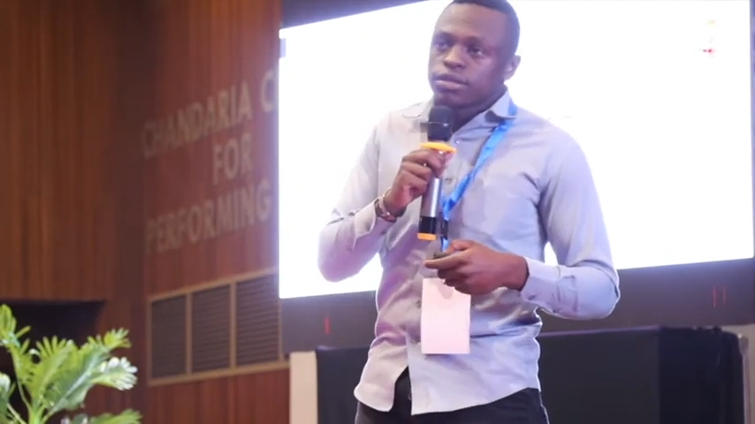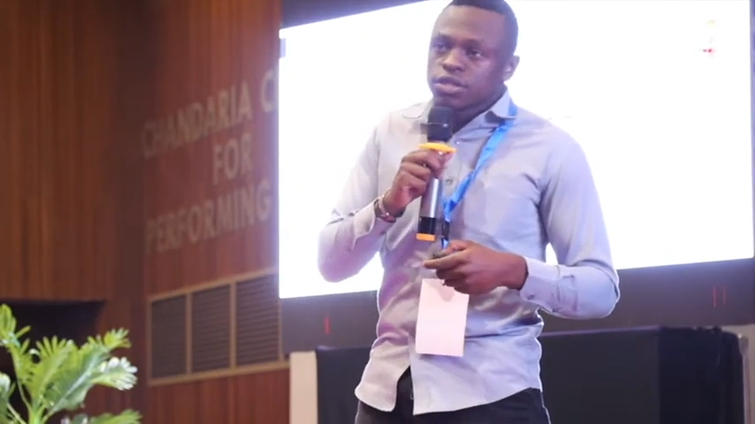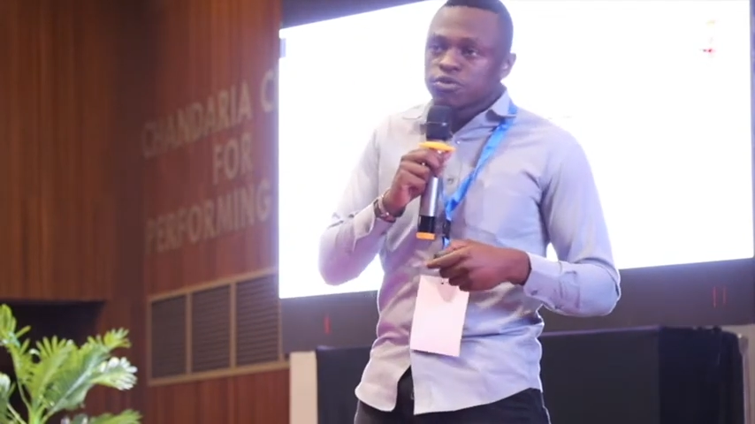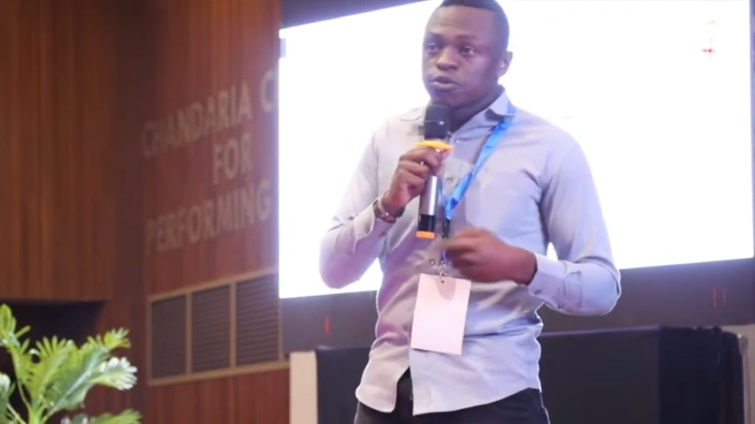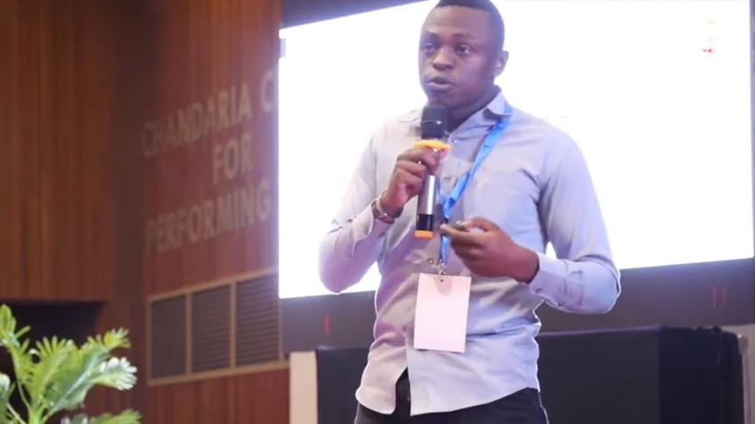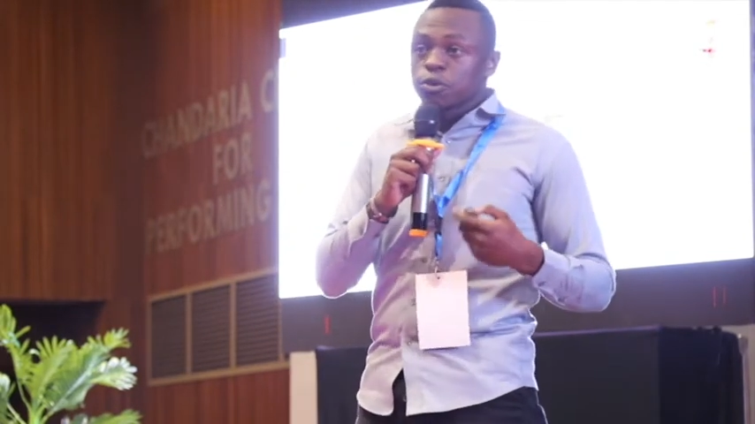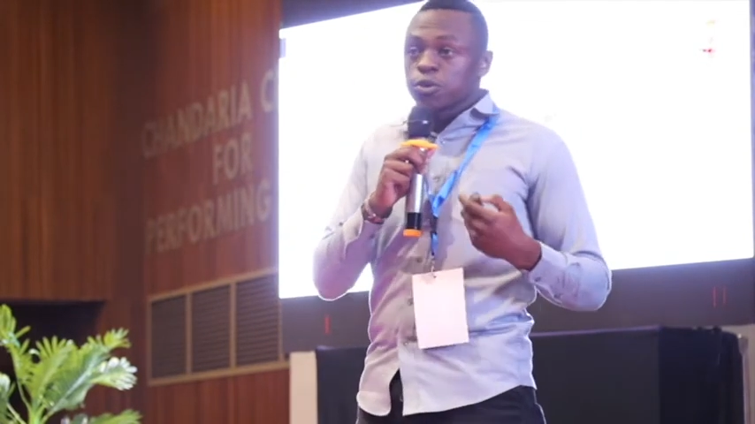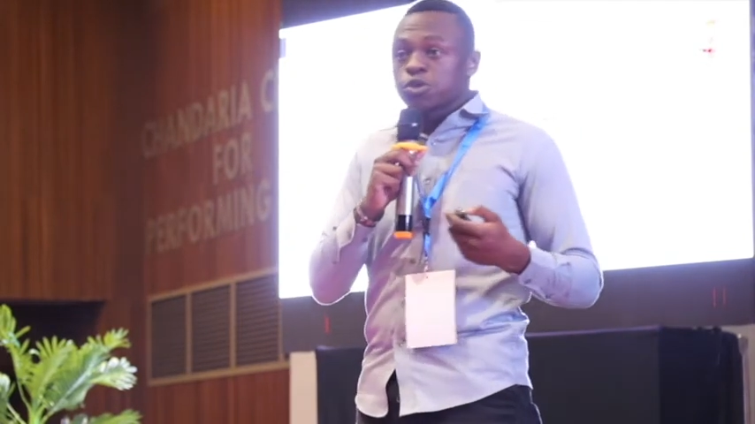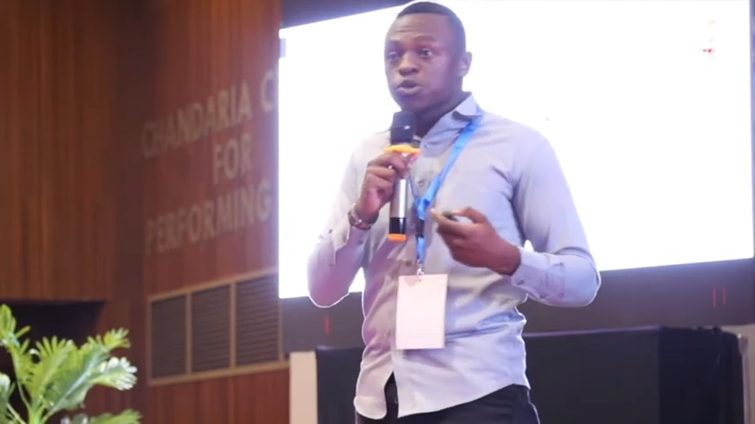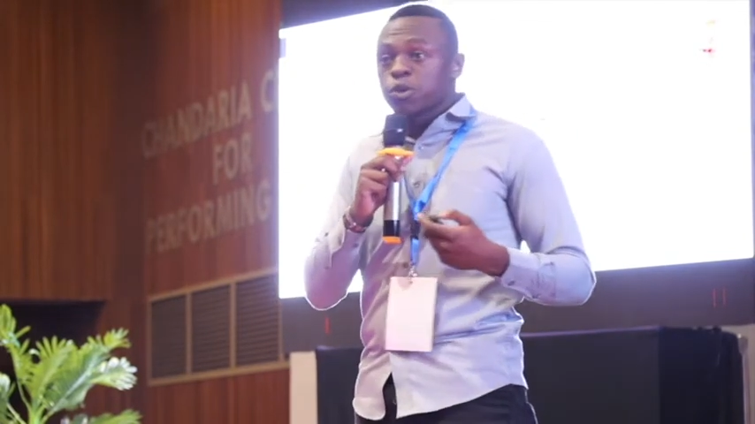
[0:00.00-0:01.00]
This is for
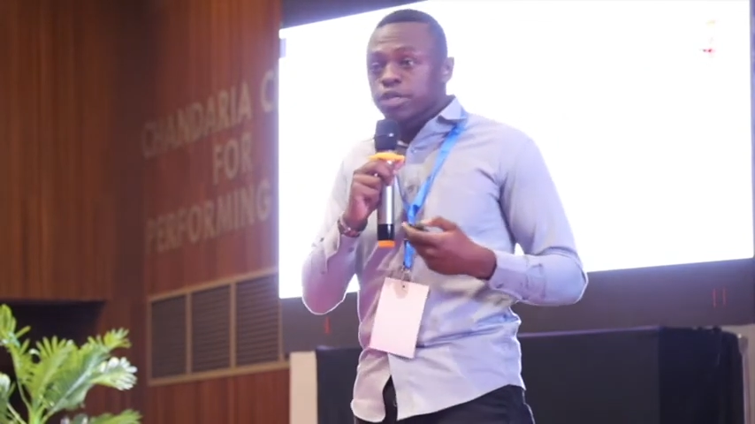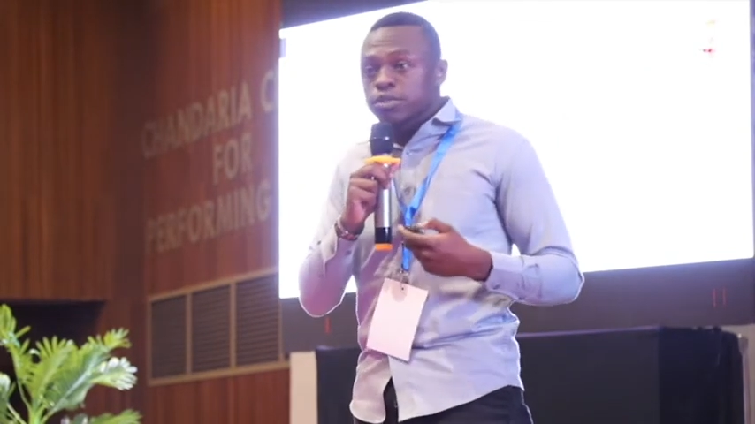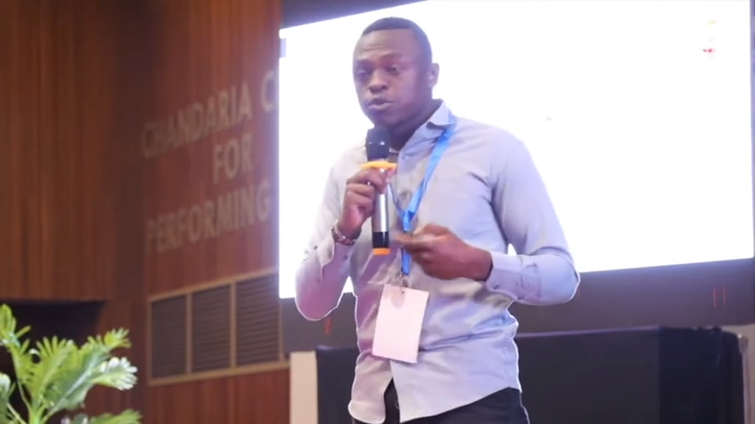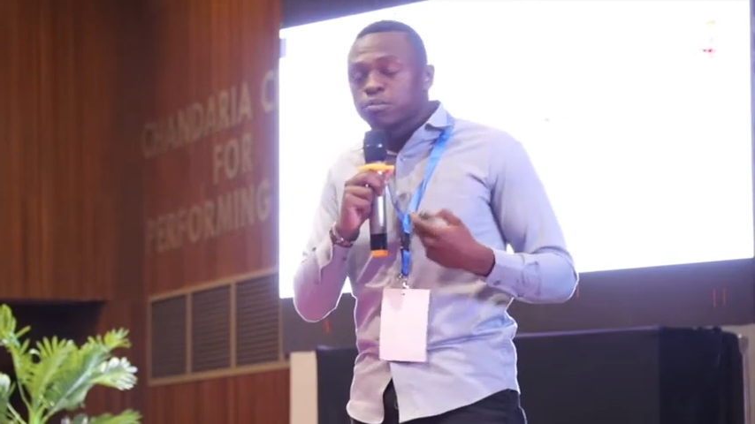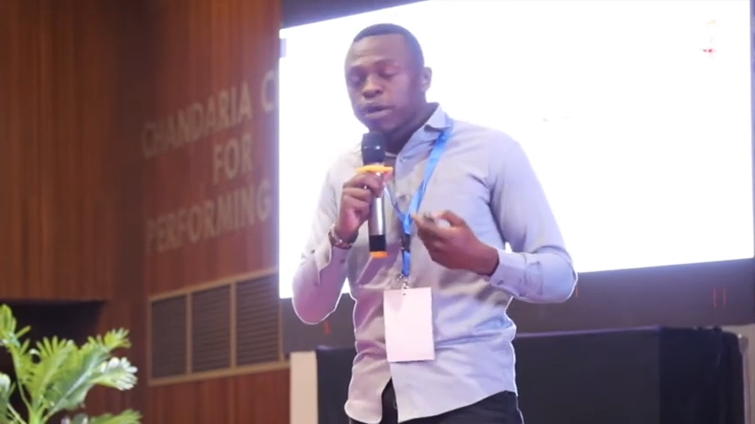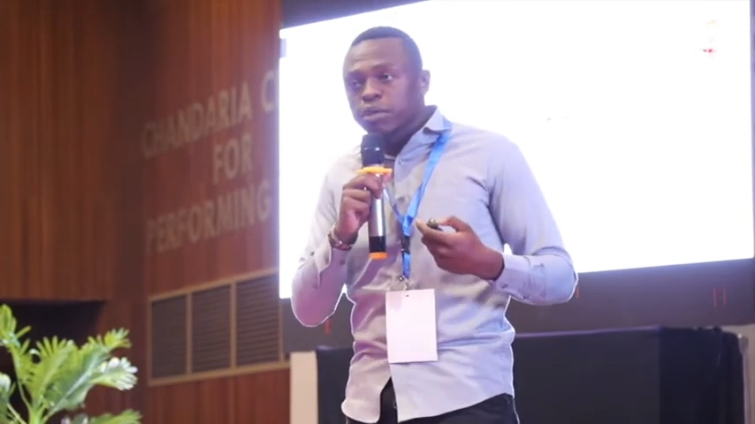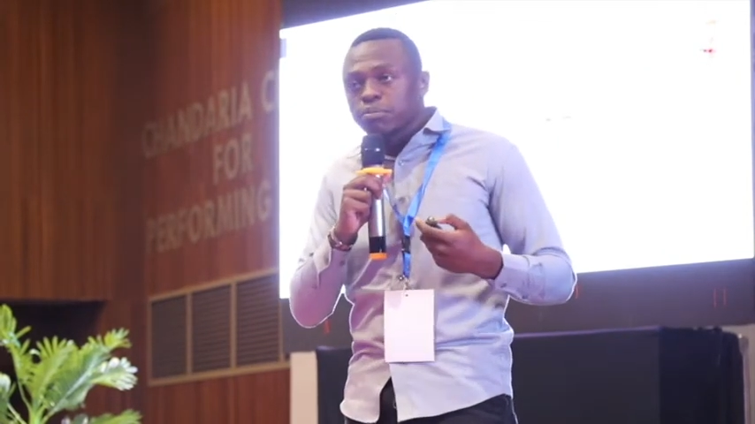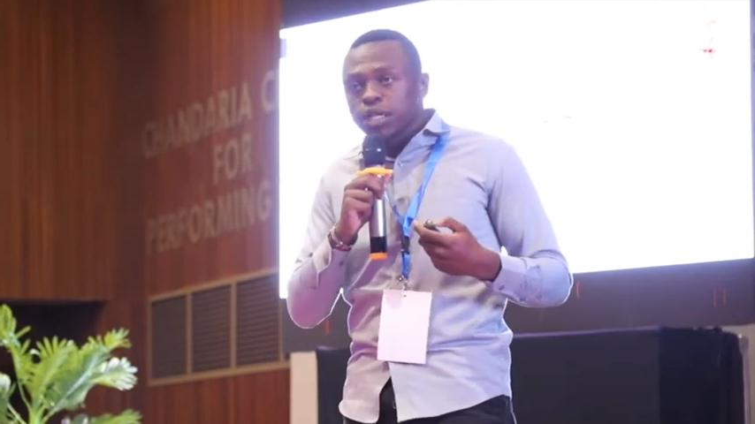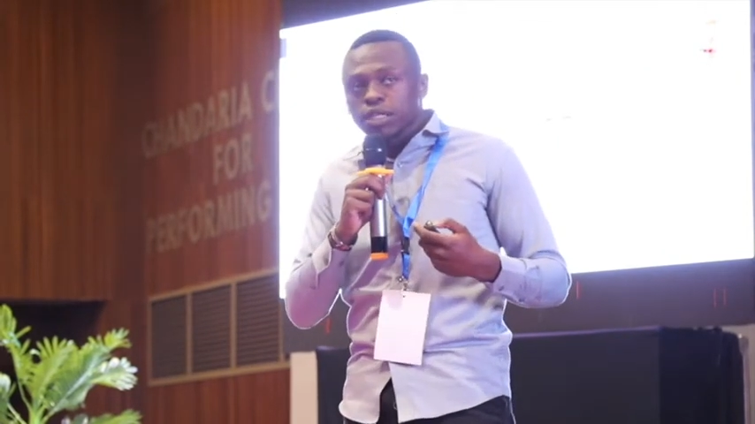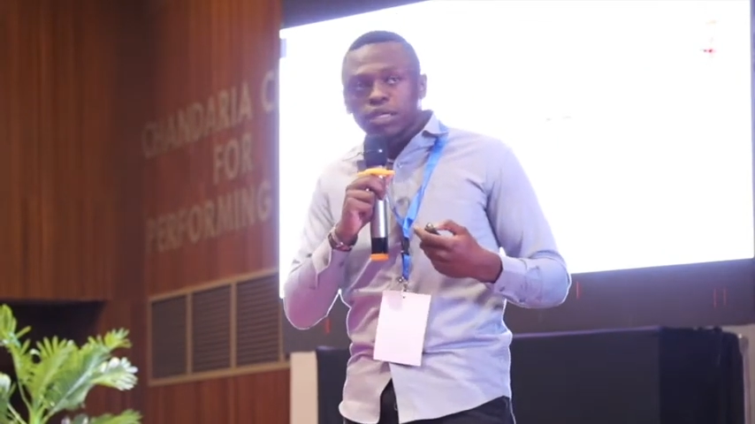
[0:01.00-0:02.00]
stores who buy in
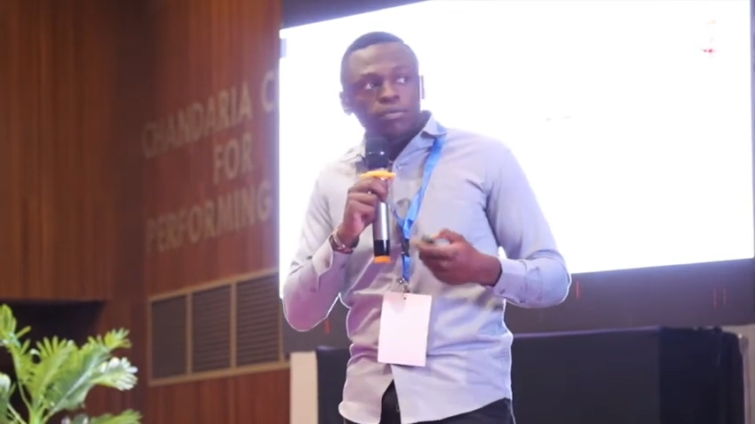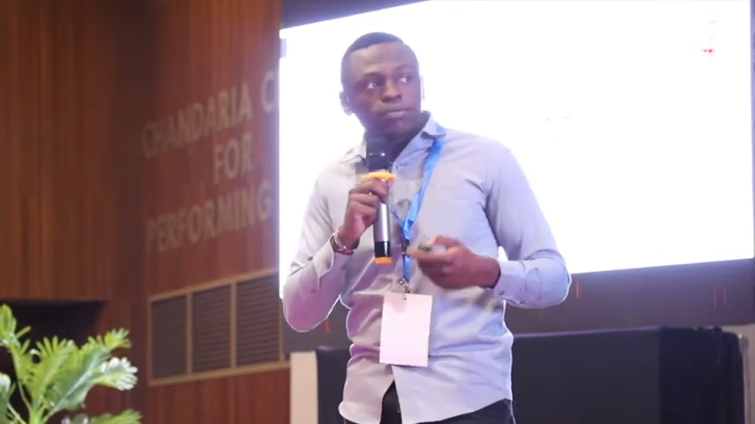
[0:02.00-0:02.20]
bulk.